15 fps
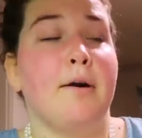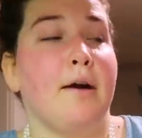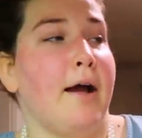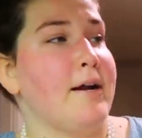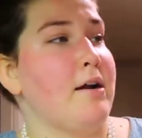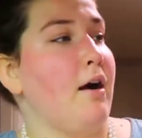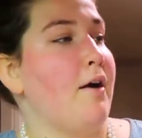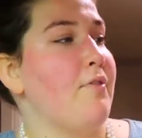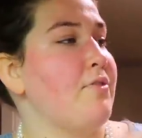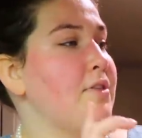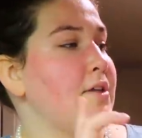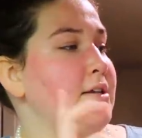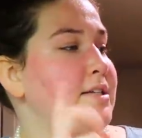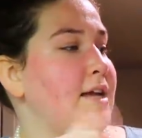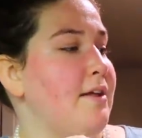But I got
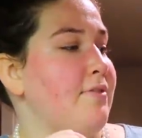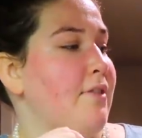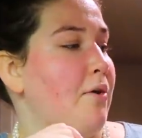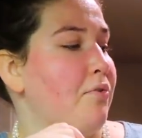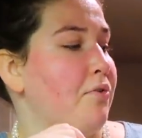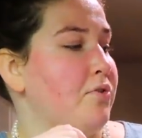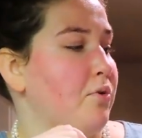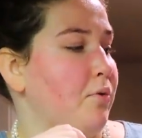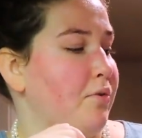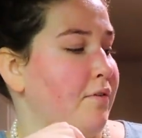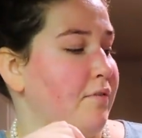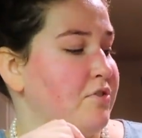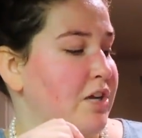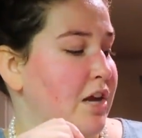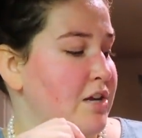The 10,000 Doors
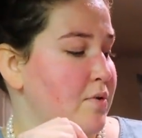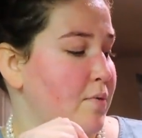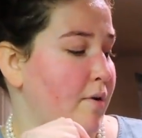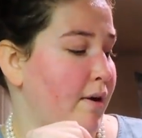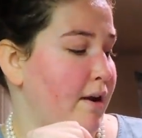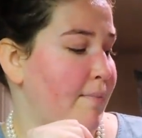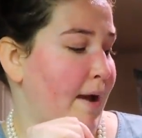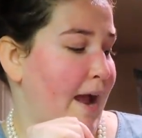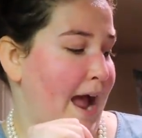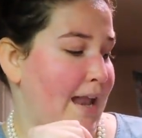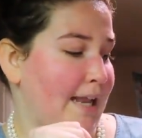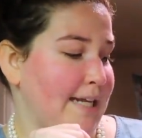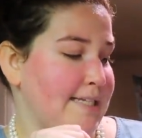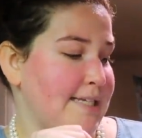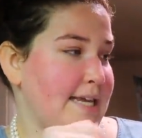of January by
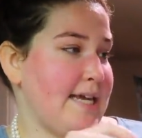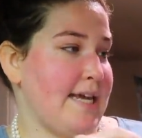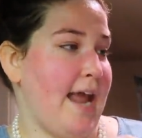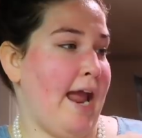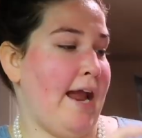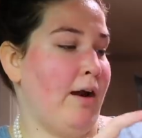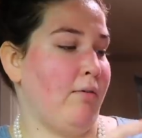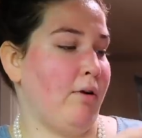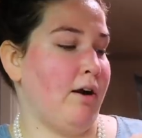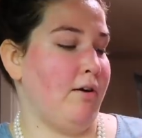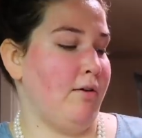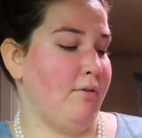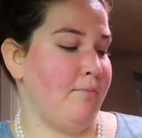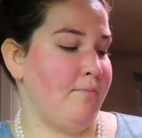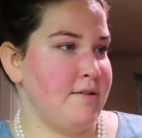Alix E.
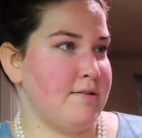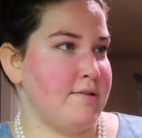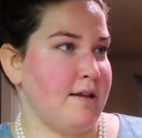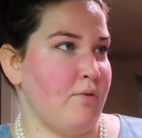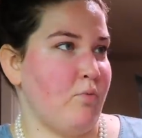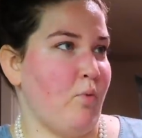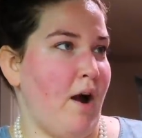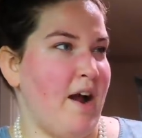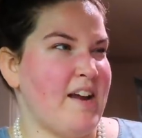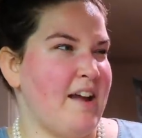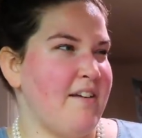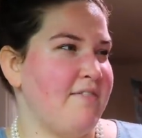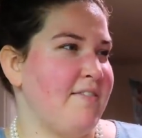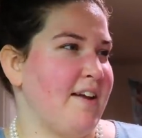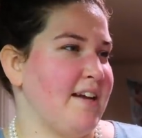Harrow. This is a
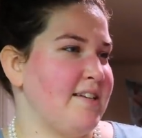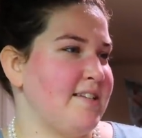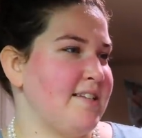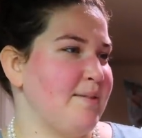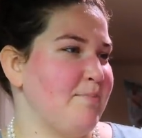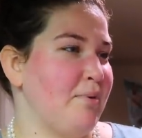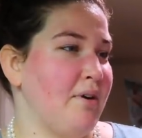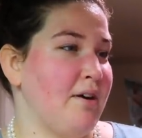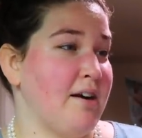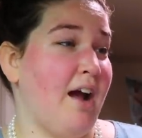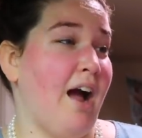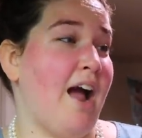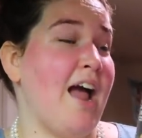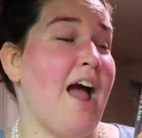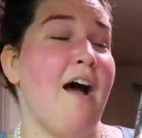YA fantasy book.
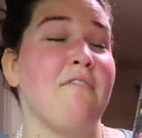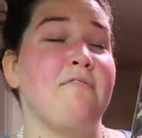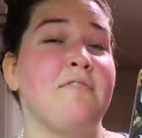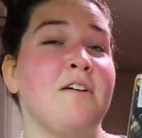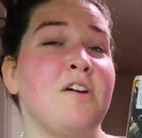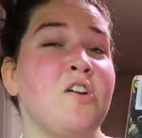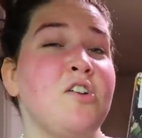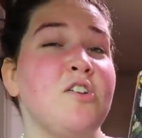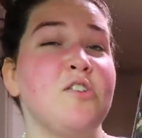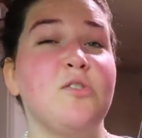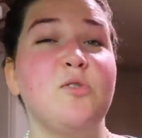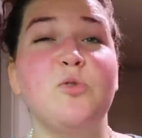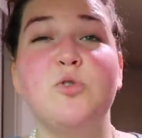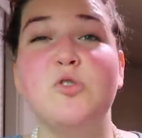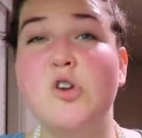I have
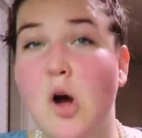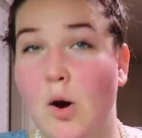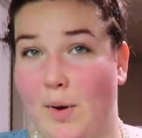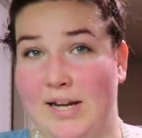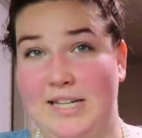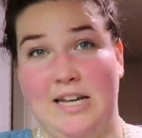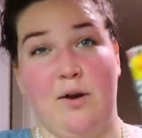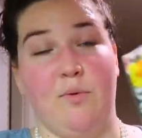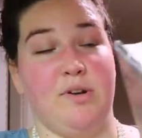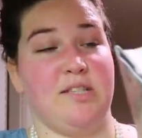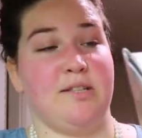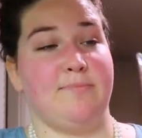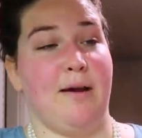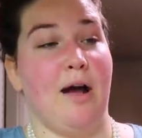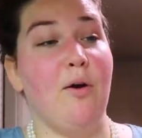no idea what
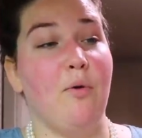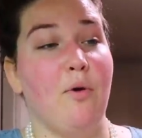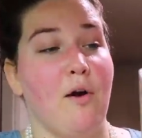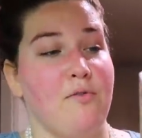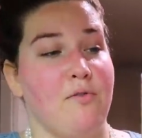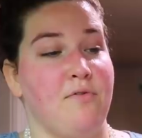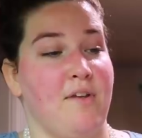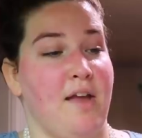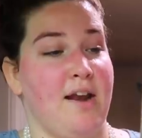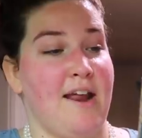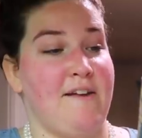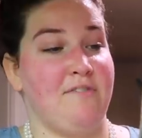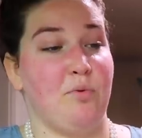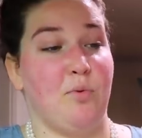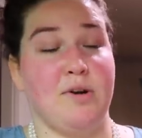it's about other than
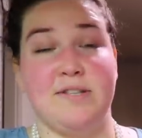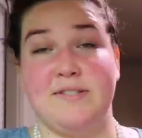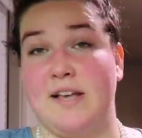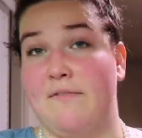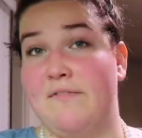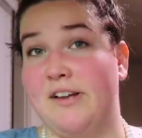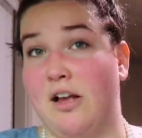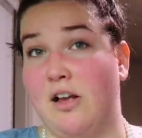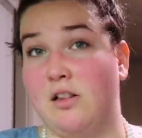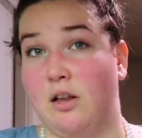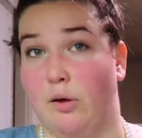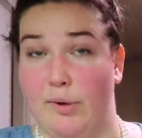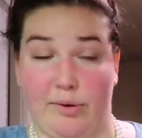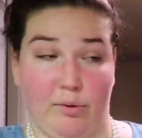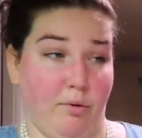everyone is giving it
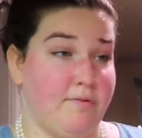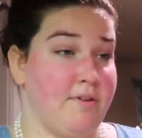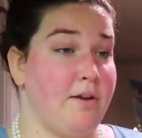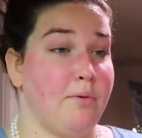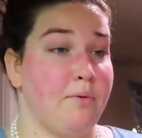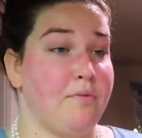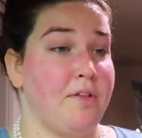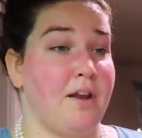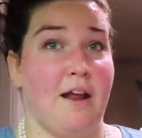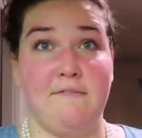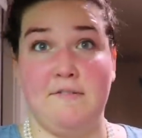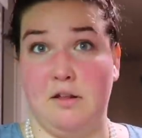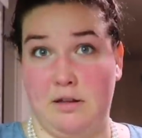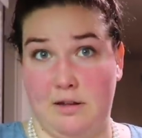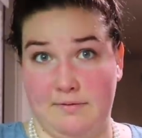glowing reviews and I
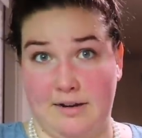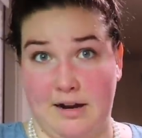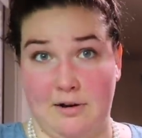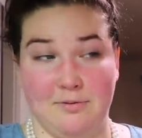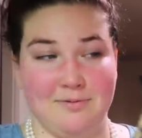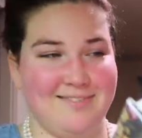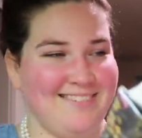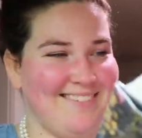feel left out.